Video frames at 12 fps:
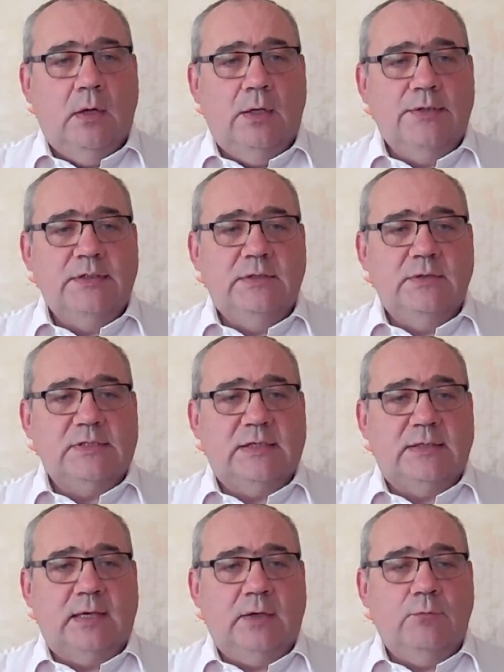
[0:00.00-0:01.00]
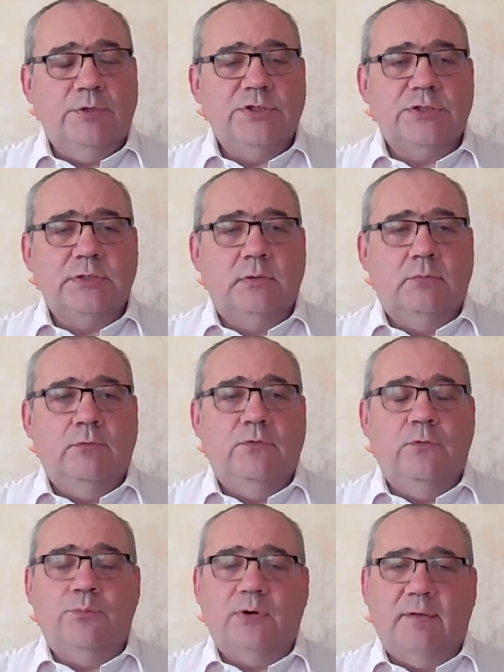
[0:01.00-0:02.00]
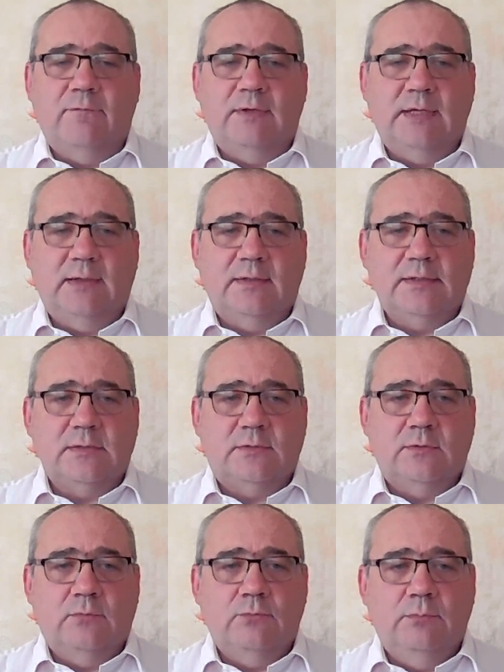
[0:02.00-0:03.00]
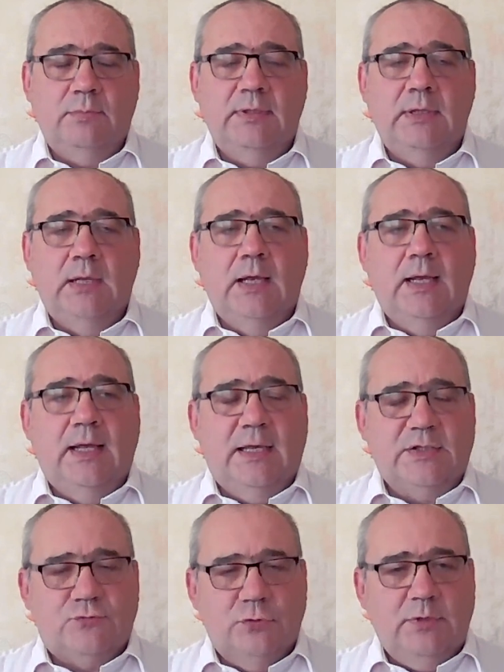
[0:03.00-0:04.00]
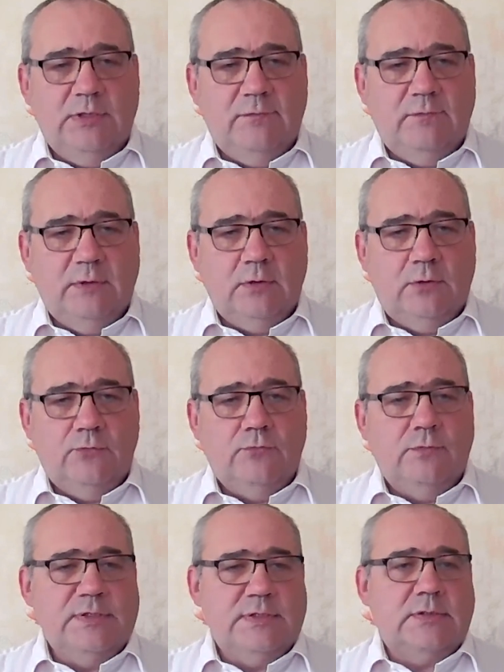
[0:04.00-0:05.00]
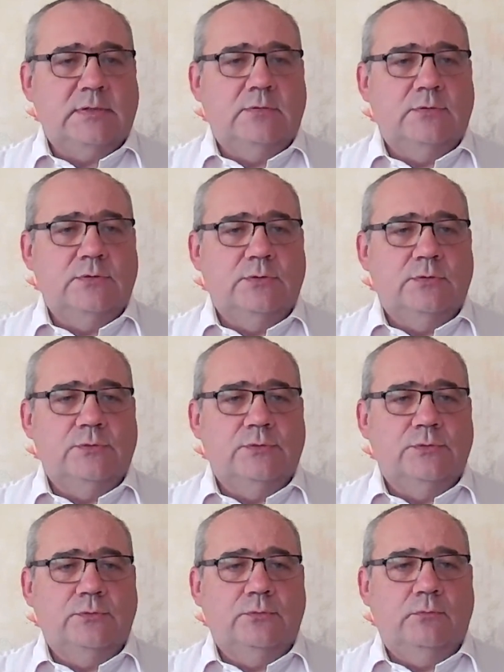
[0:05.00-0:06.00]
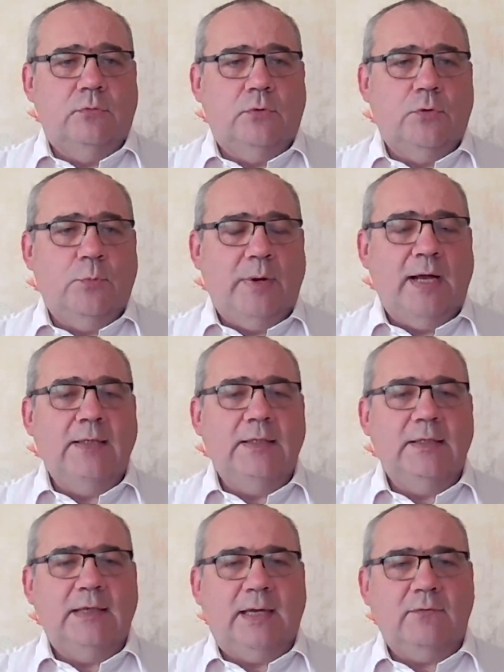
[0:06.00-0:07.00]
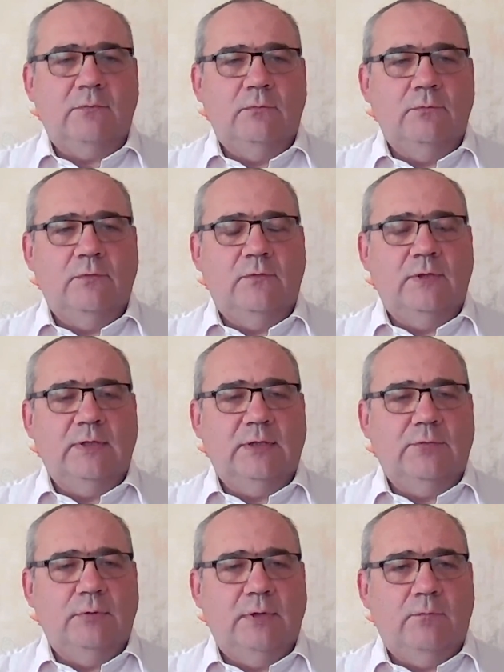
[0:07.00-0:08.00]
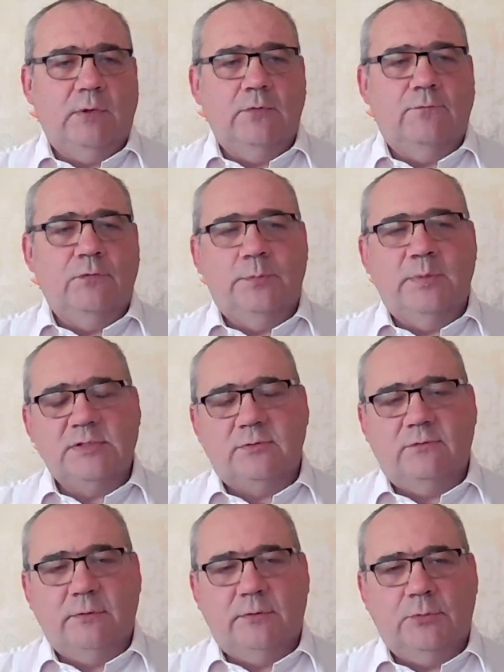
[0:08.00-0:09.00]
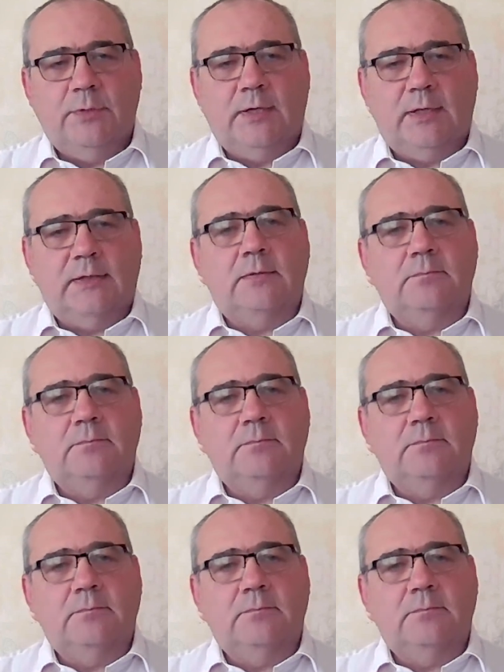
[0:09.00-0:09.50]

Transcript: DDoS attack, which with a private data center would be extremely difficult to resist. So combining that, we think that we are one of the best offers on the market.